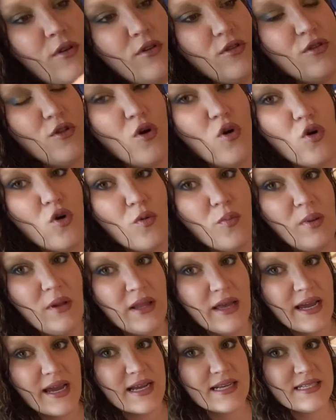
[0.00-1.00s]
the whole
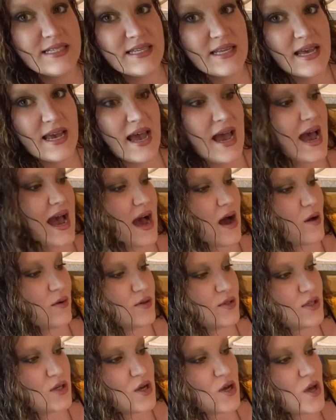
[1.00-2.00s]
plant
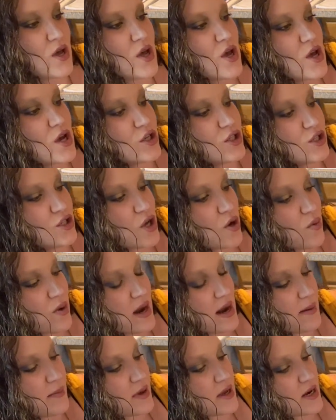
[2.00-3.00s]
out. So what
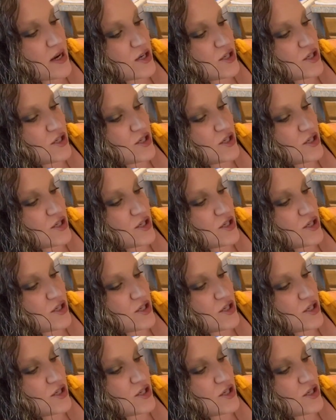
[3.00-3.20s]
I'm going to